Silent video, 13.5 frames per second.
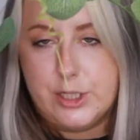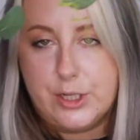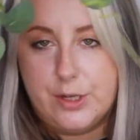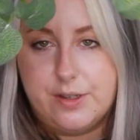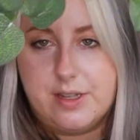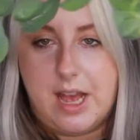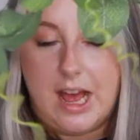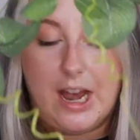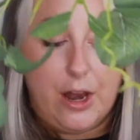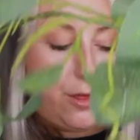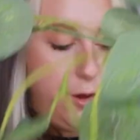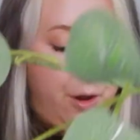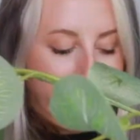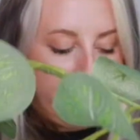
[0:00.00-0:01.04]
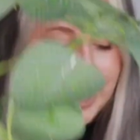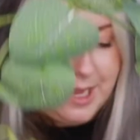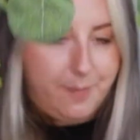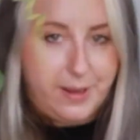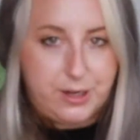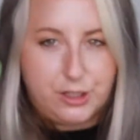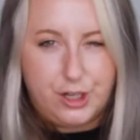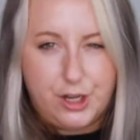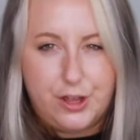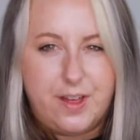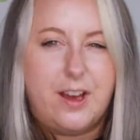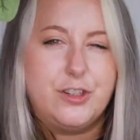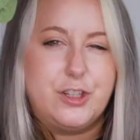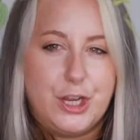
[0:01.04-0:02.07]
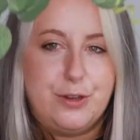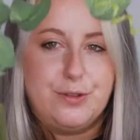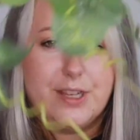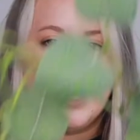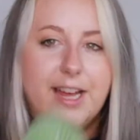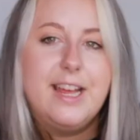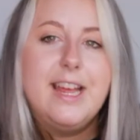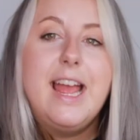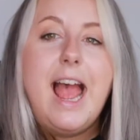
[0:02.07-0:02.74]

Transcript: So and I thought I'd keep it because I knew that I'd use it.